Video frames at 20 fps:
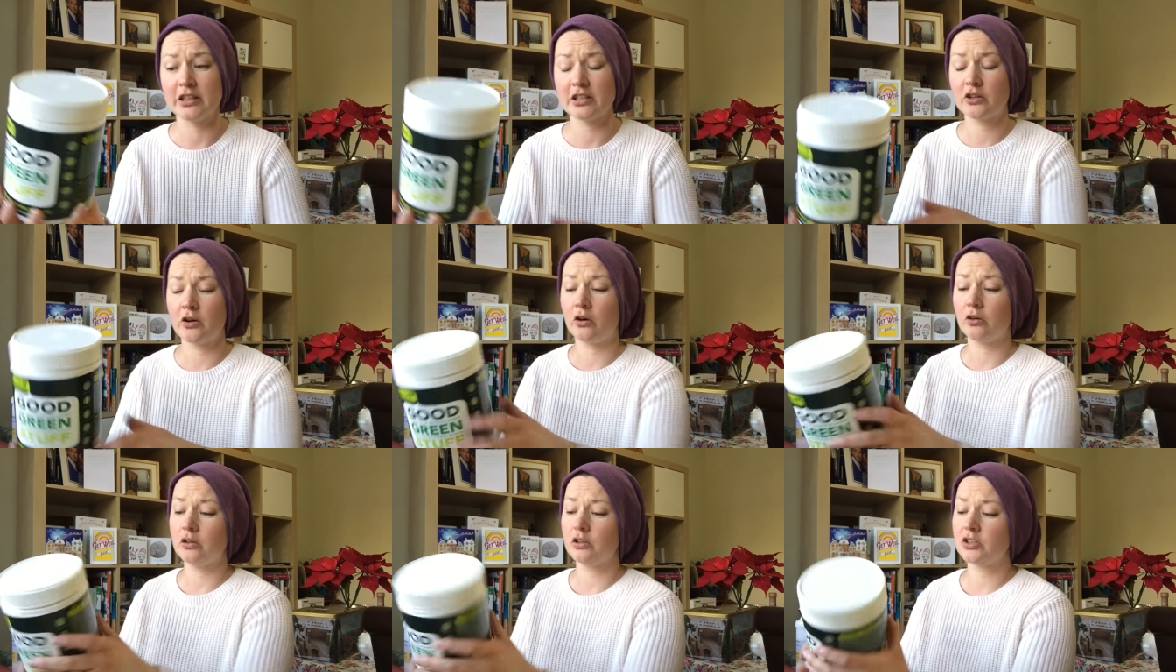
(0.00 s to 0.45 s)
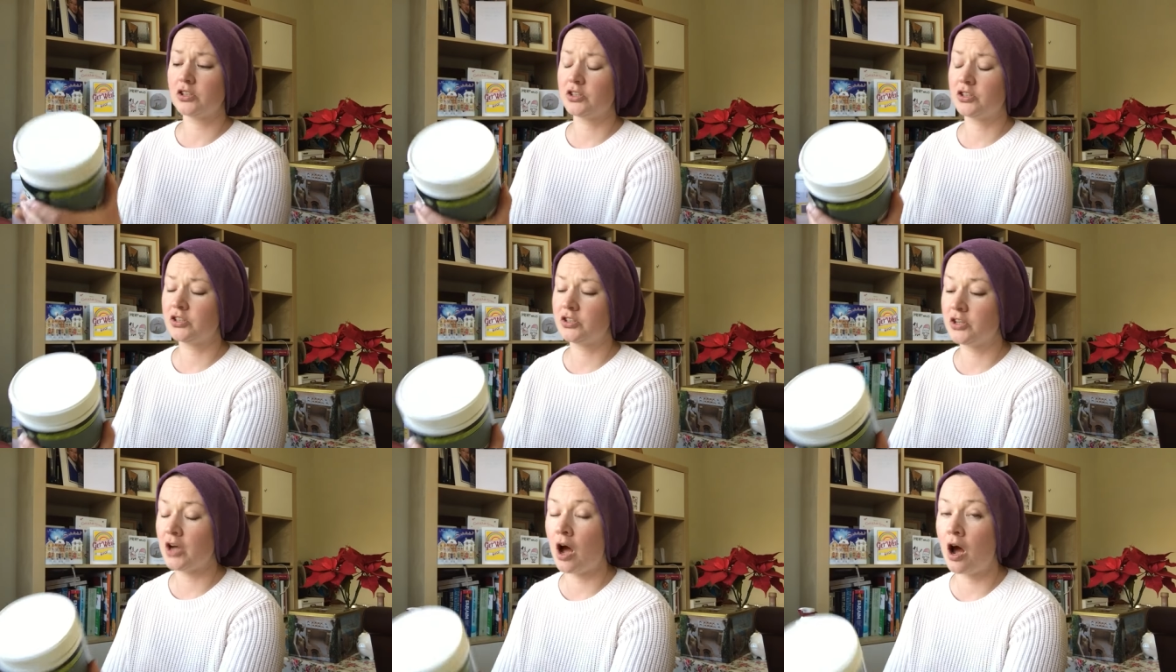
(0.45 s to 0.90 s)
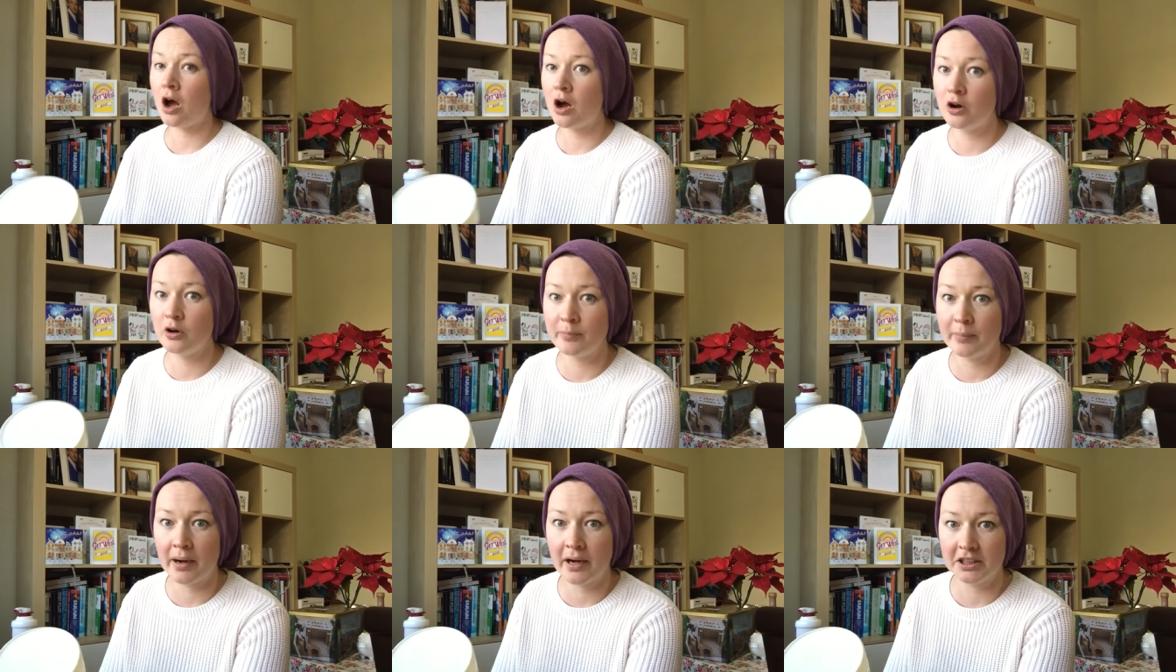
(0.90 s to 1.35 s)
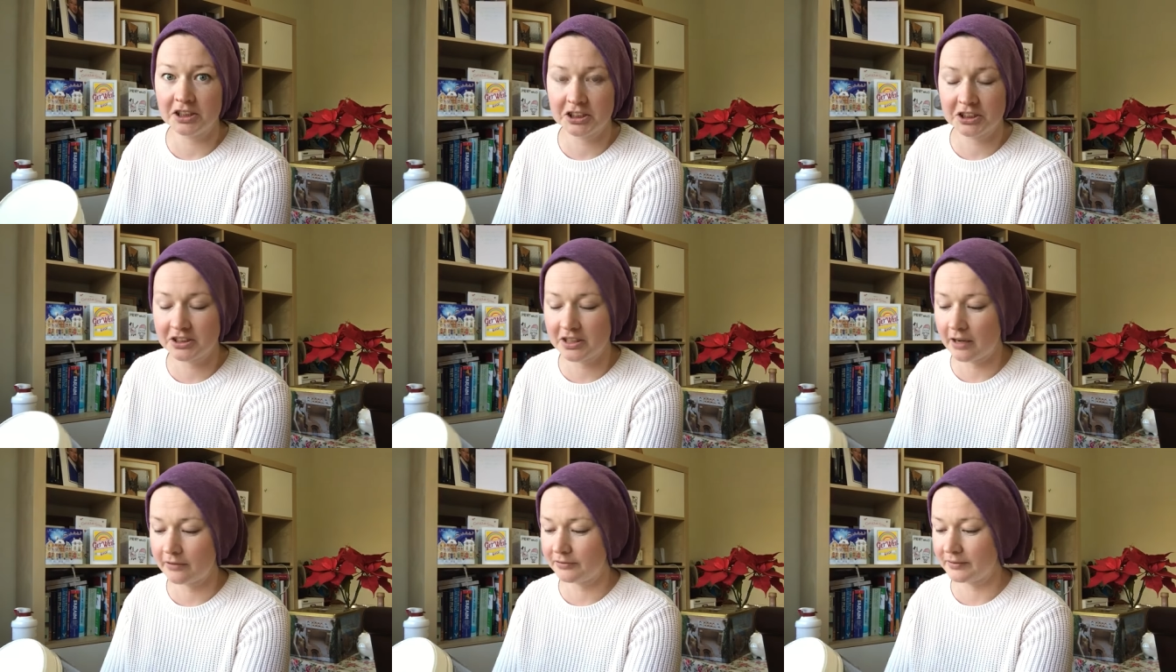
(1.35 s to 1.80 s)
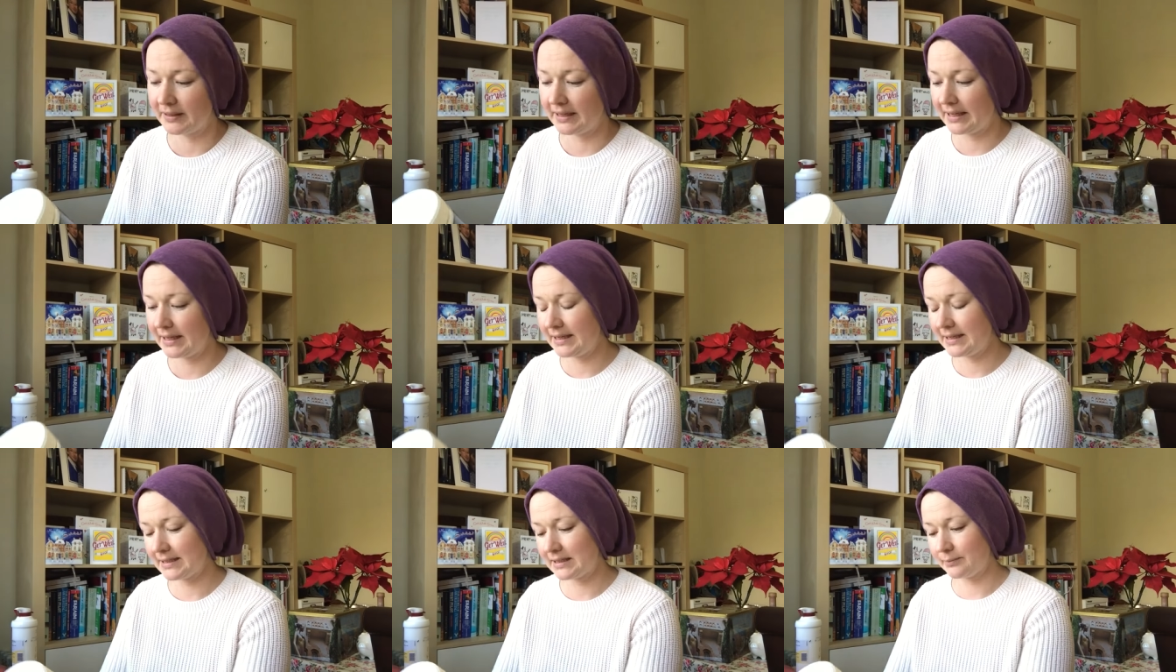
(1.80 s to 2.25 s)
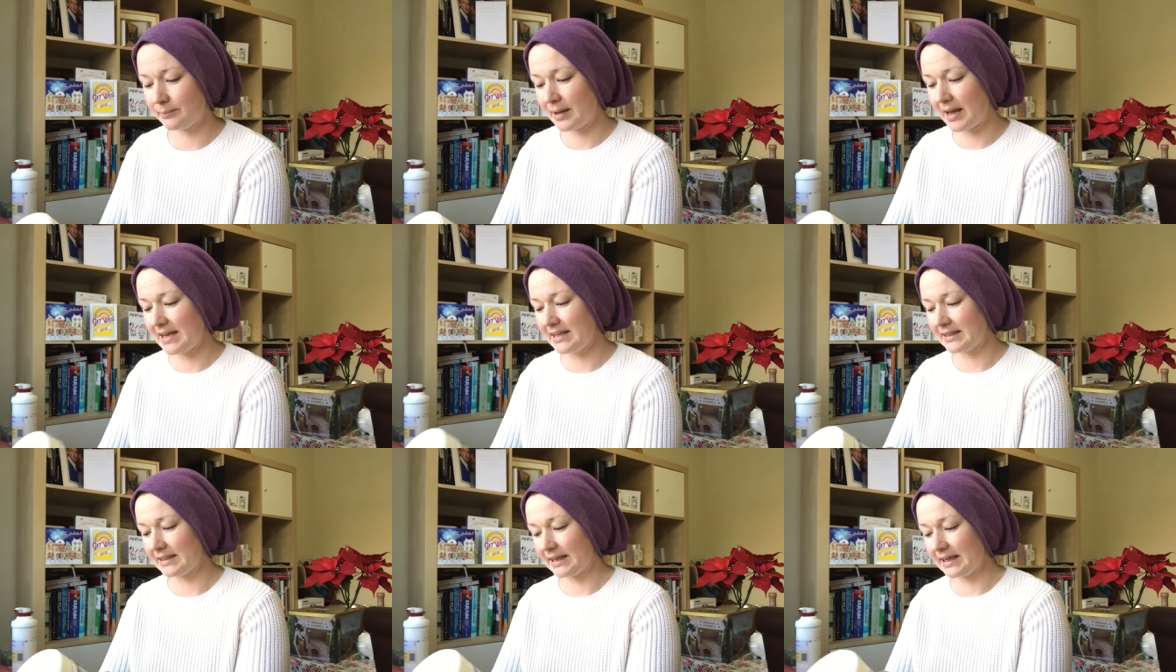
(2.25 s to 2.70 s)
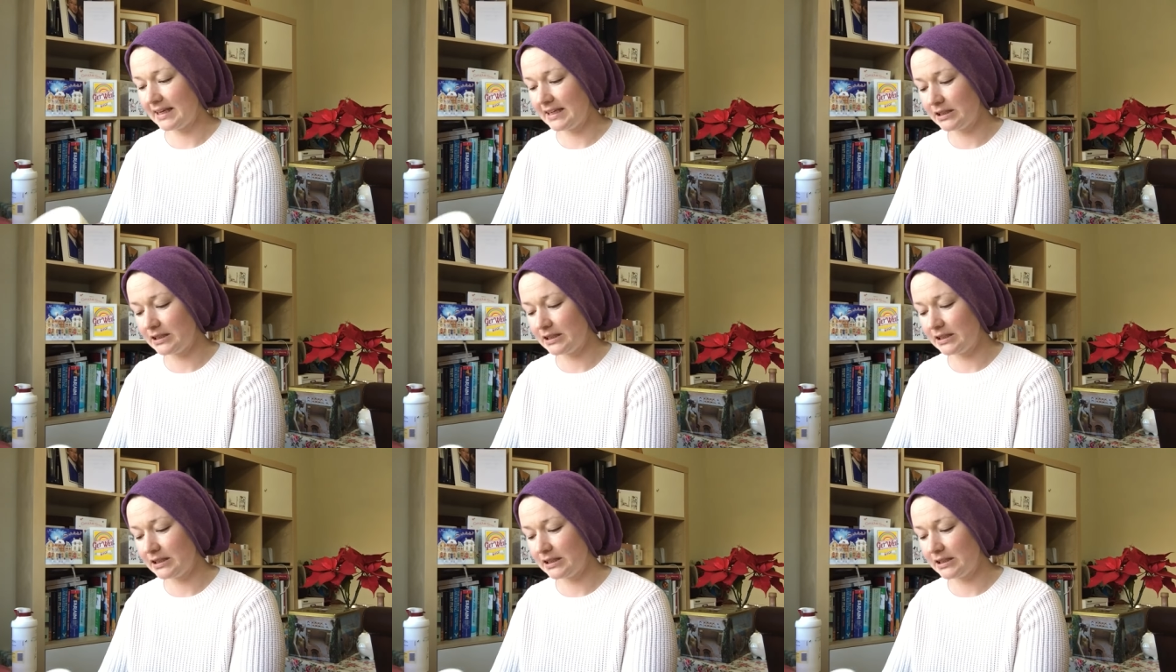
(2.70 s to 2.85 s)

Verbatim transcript: It's got so much stuff in it. It's amazing.